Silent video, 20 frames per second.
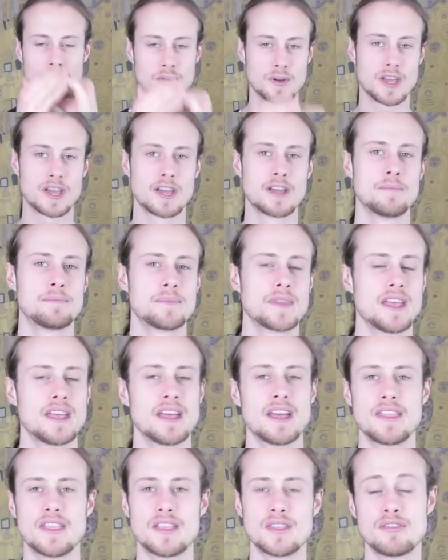Okay.
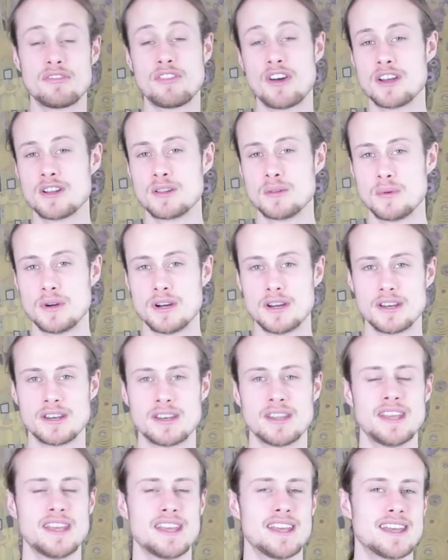And then the final
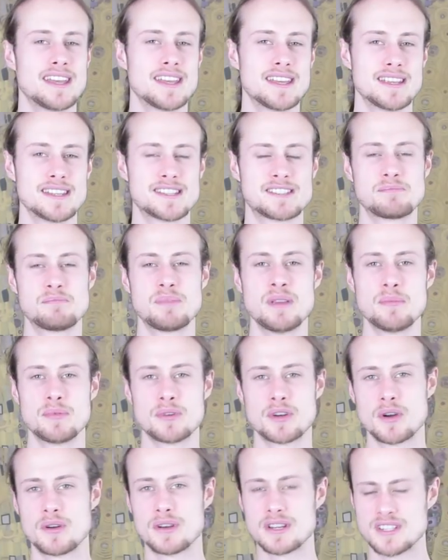one is people
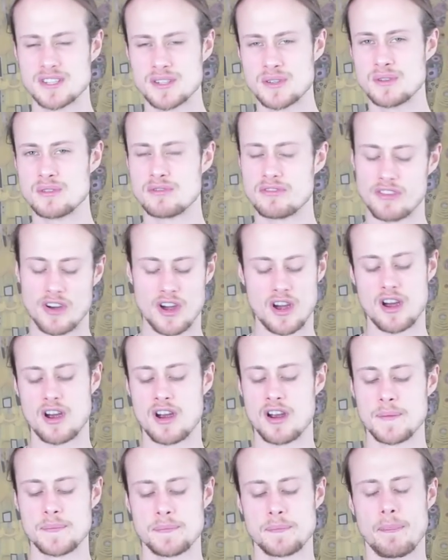going too
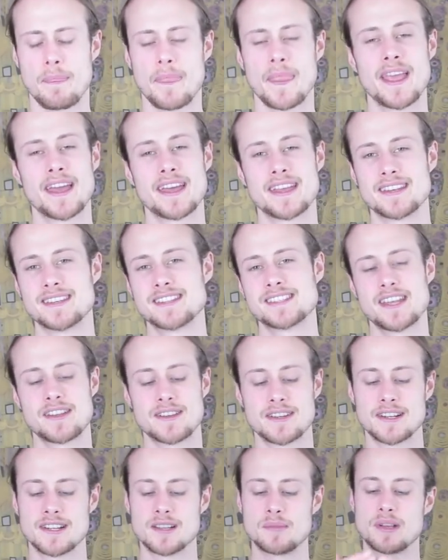far and
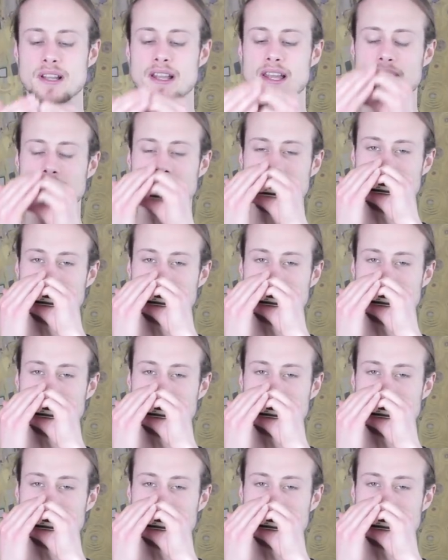sounding a little bit like